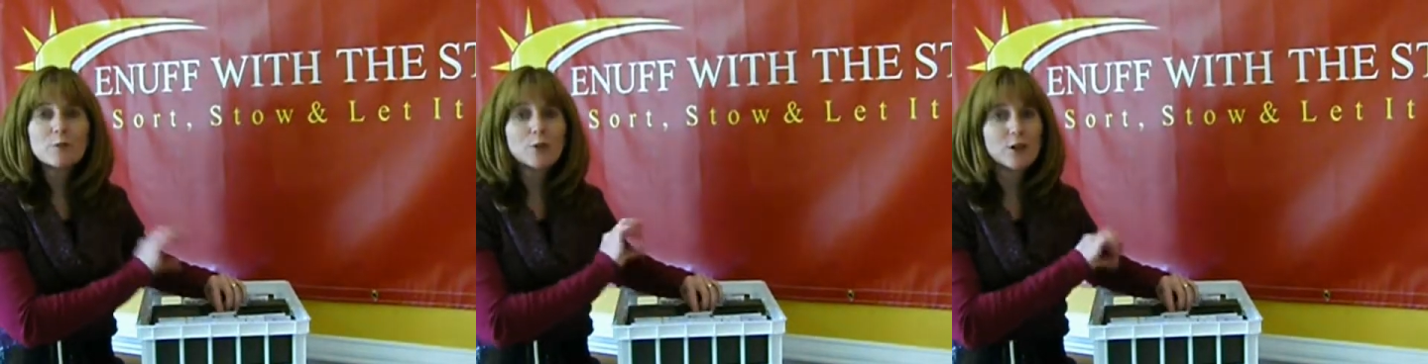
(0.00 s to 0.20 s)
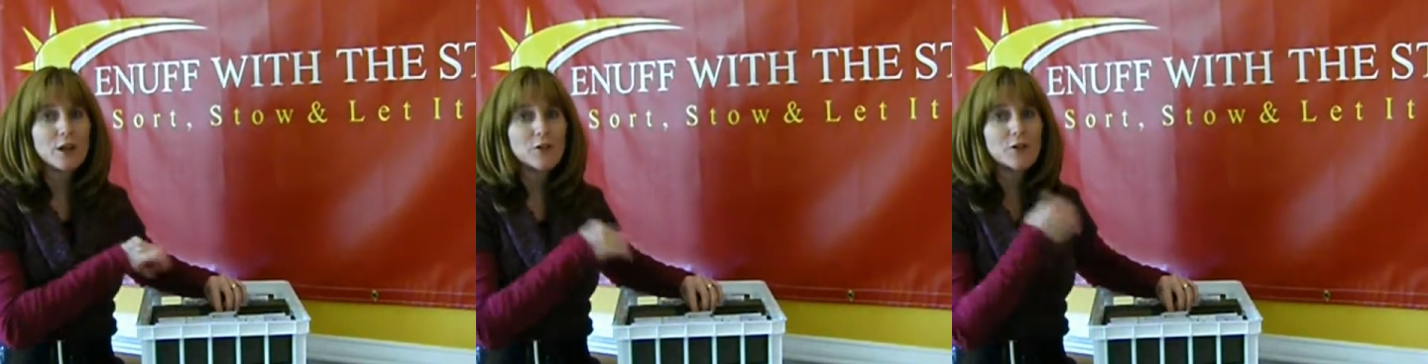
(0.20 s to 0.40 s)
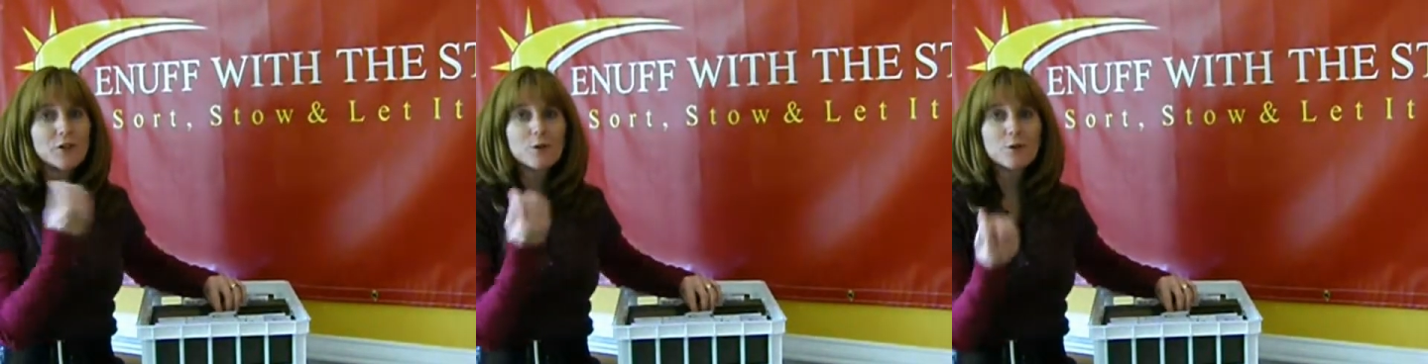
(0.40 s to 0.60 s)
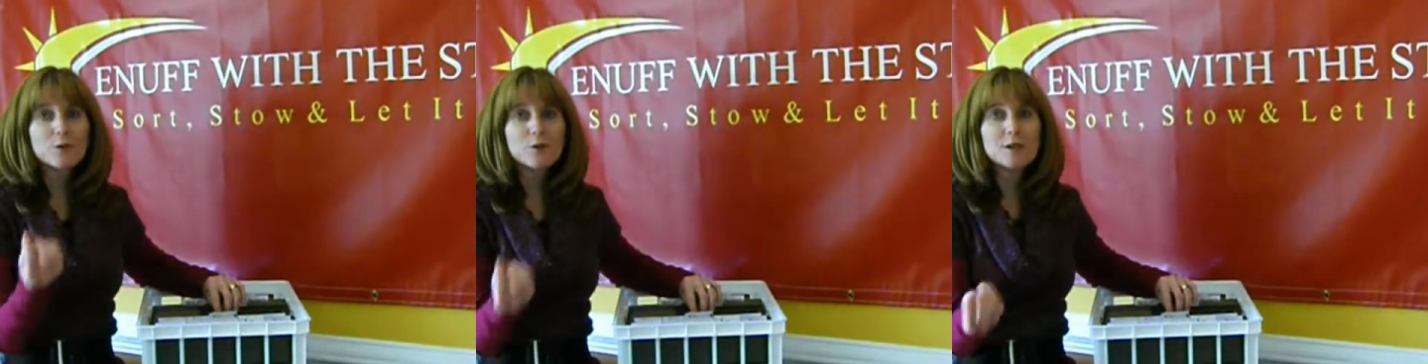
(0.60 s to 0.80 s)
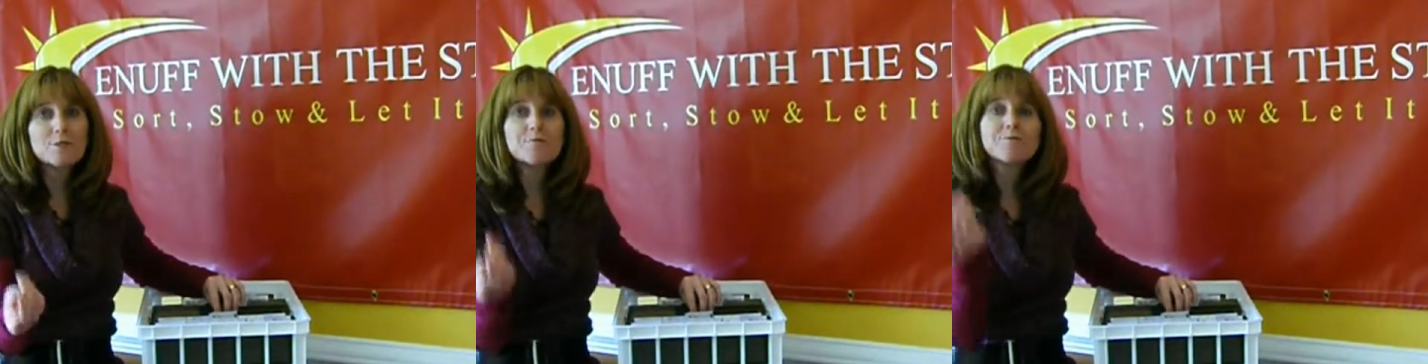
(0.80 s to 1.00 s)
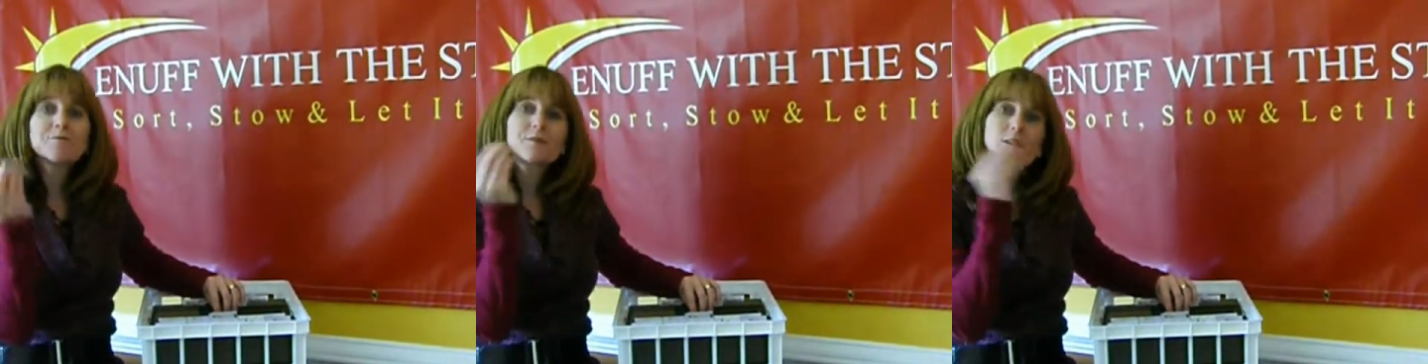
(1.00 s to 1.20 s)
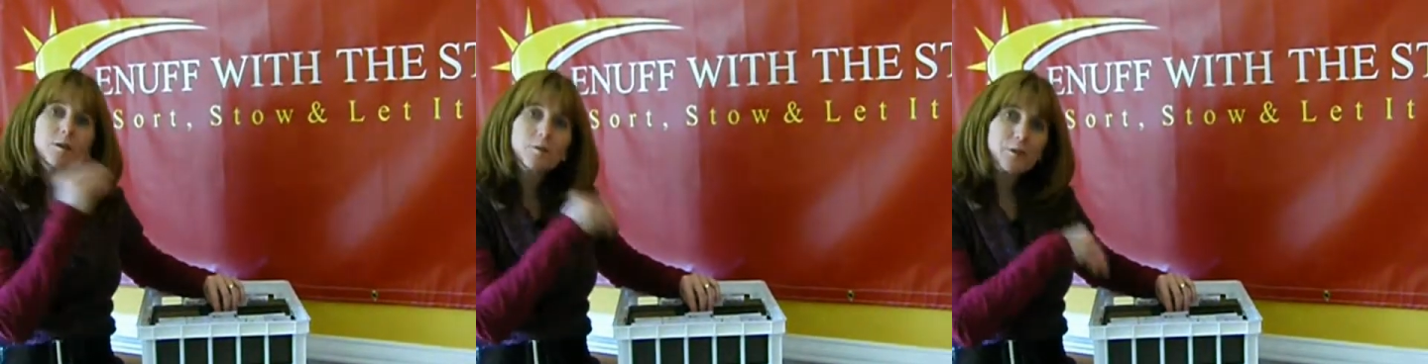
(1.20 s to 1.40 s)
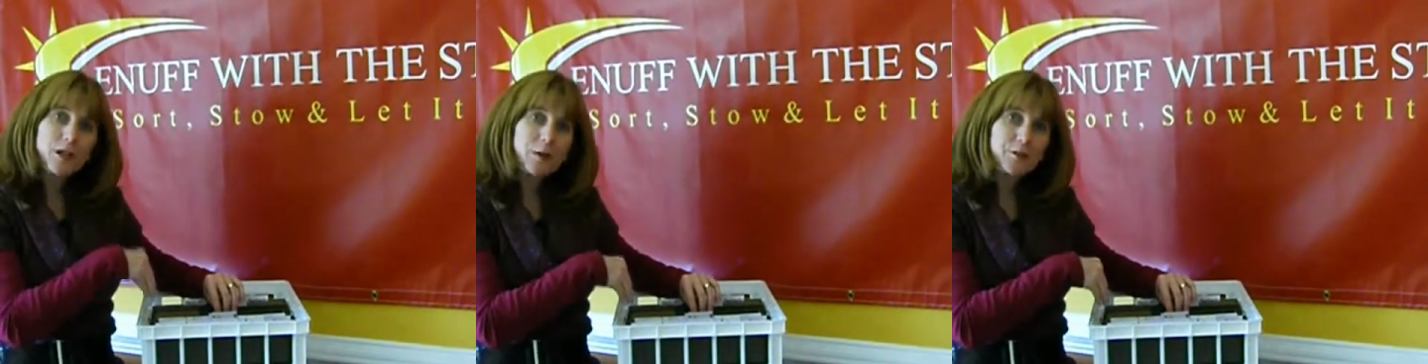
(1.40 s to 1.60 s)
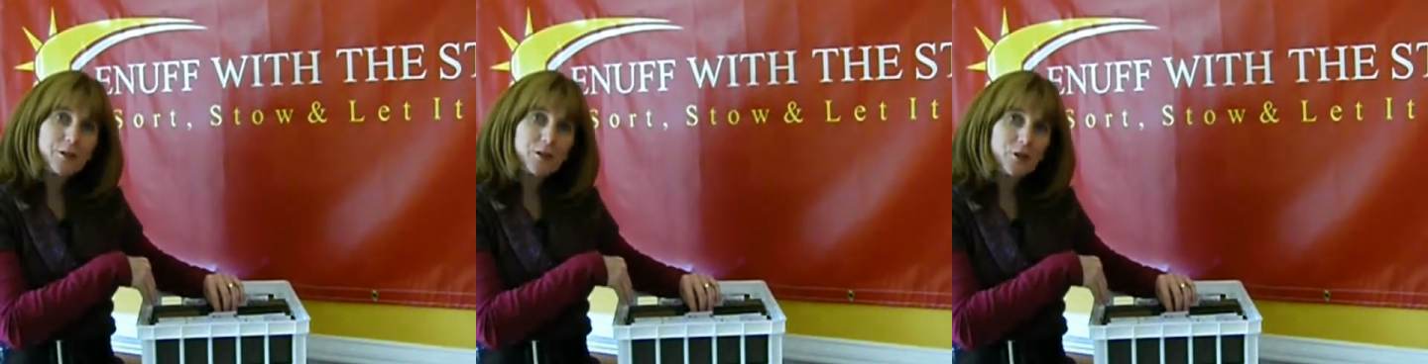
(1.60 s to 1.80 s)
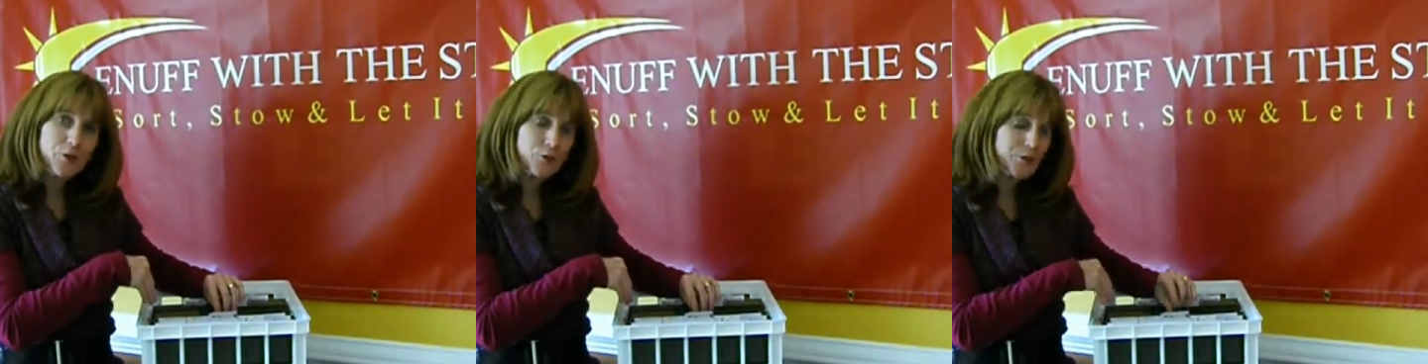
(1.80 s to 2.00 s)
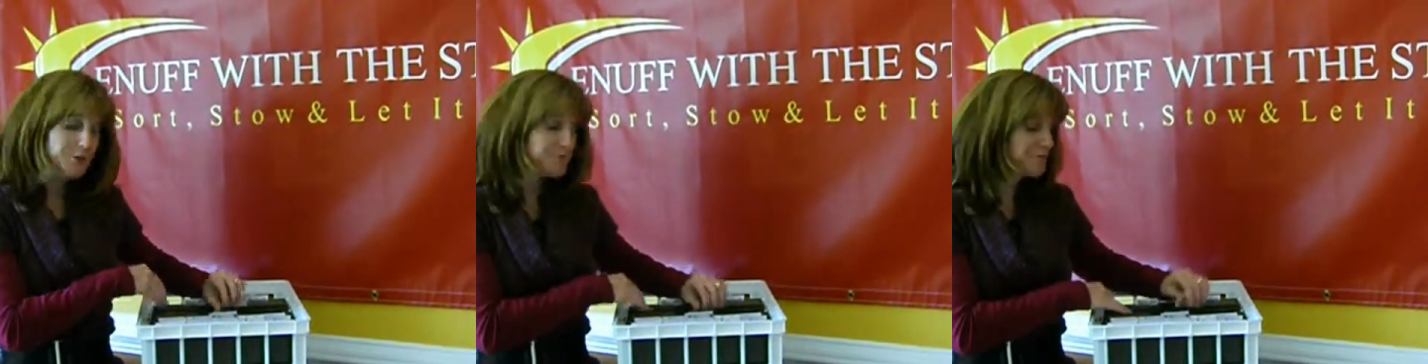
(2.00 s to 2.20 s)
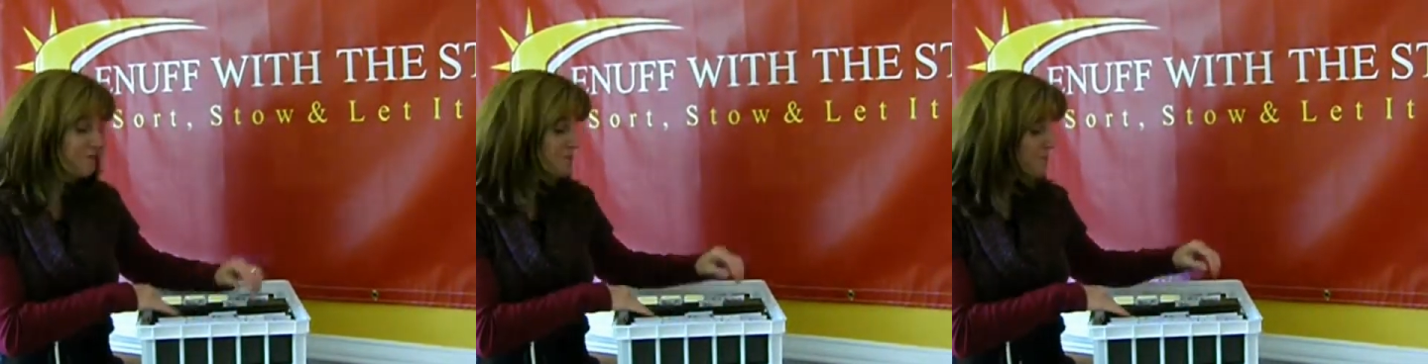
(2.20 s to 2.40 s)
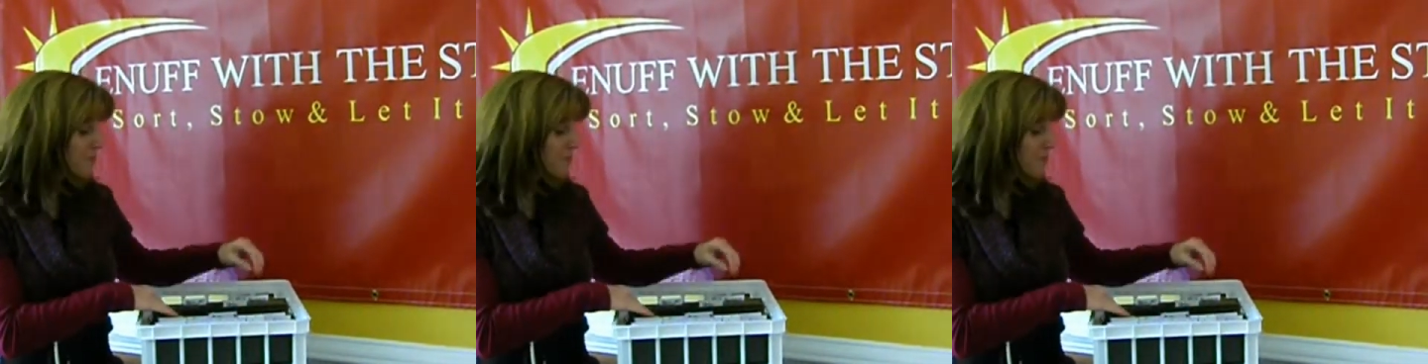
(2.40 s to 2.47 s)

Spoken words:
pull out the old one, plop in the new one.